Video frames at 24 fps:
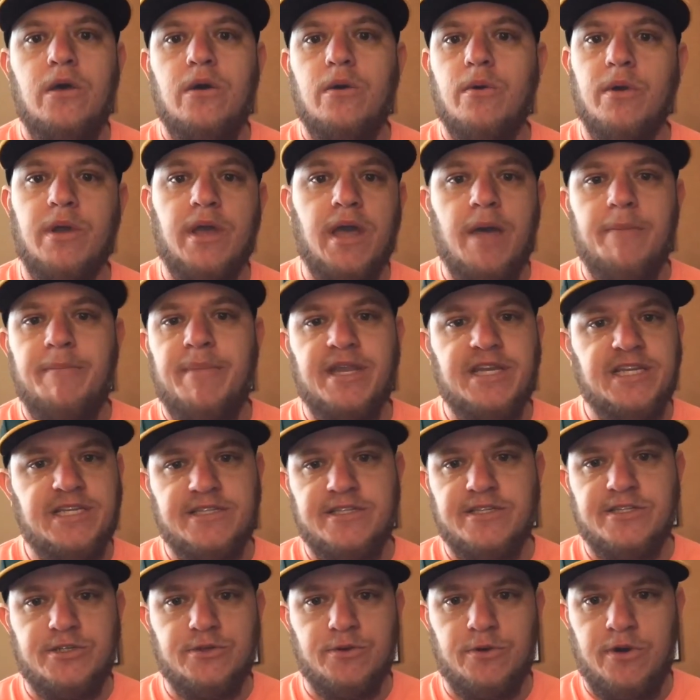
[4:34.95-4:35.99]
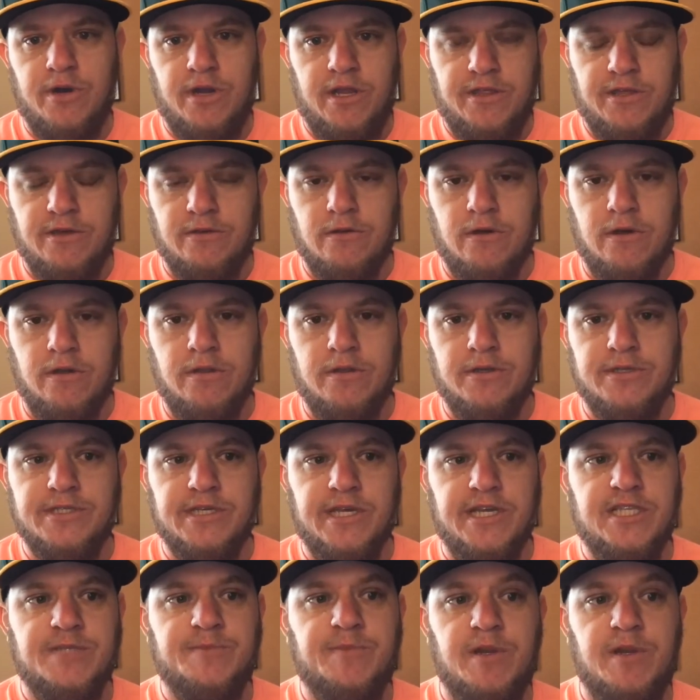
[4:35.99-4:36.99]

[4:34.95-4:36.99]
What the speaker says: or got bent at the store or anything along those lines.